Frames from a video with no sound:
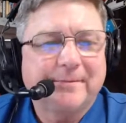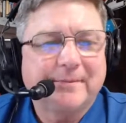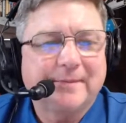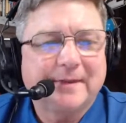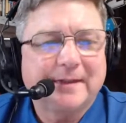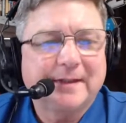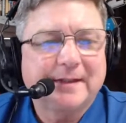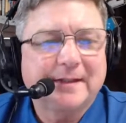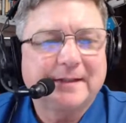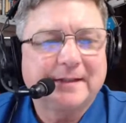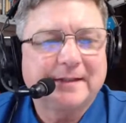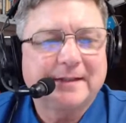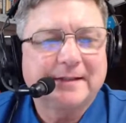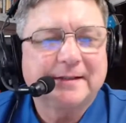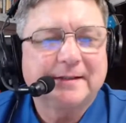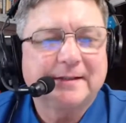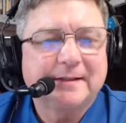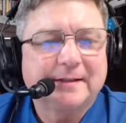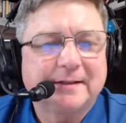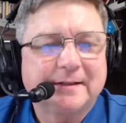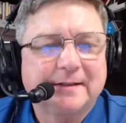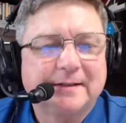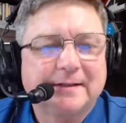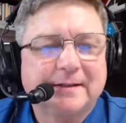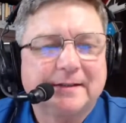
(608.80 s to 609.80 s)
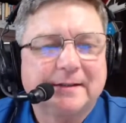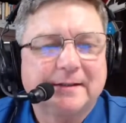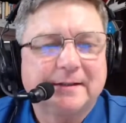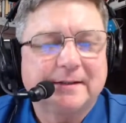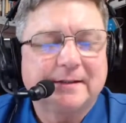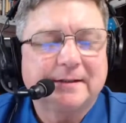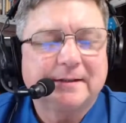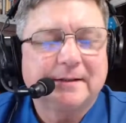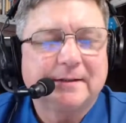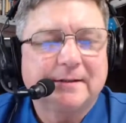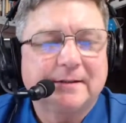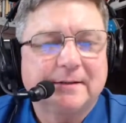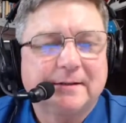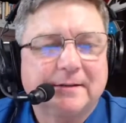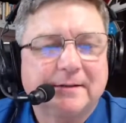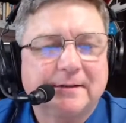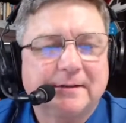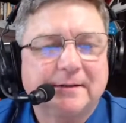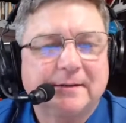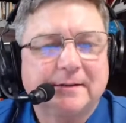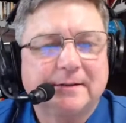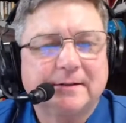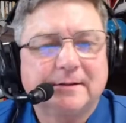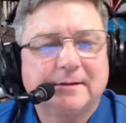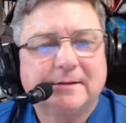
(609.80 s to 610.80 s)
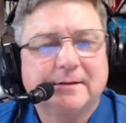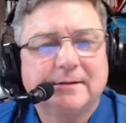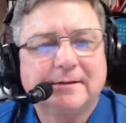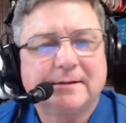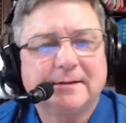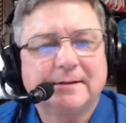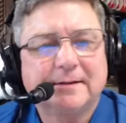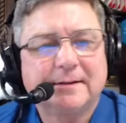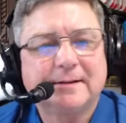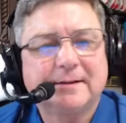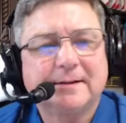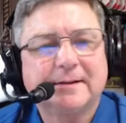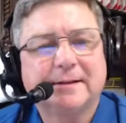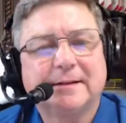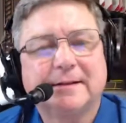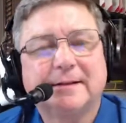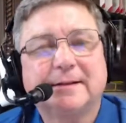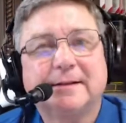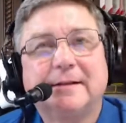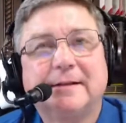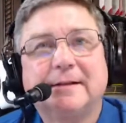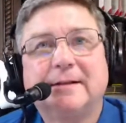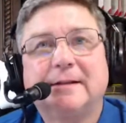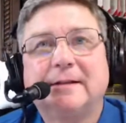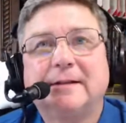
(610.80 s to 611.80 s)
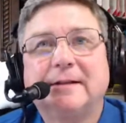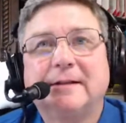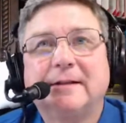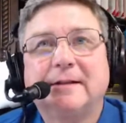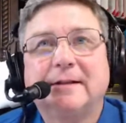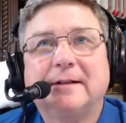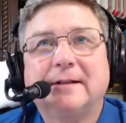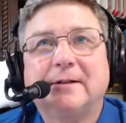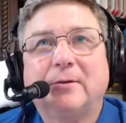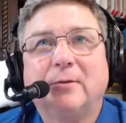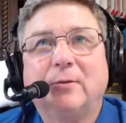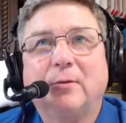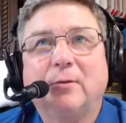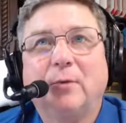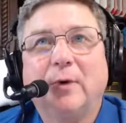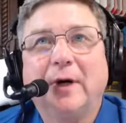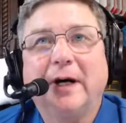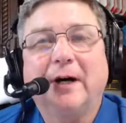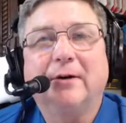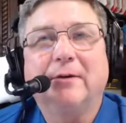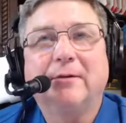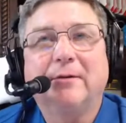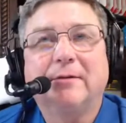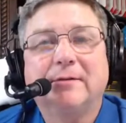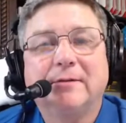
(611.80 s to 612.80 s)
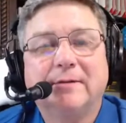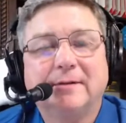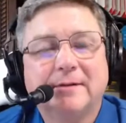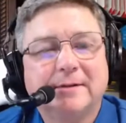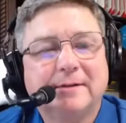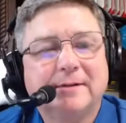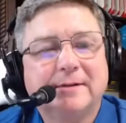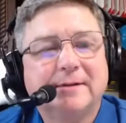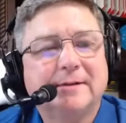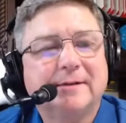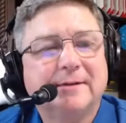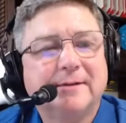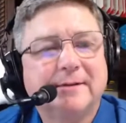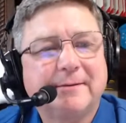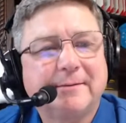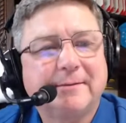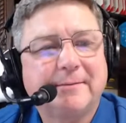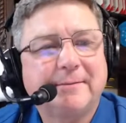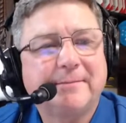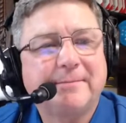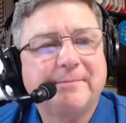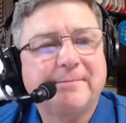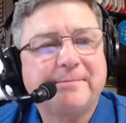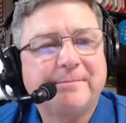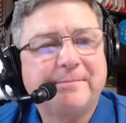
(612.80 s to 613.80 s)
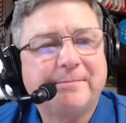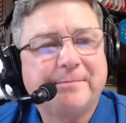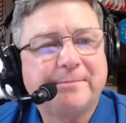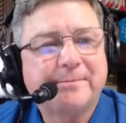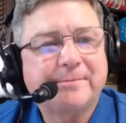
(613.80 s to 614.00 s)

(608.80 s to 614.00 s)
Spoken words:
I retired in 1991 after 23 and a half years.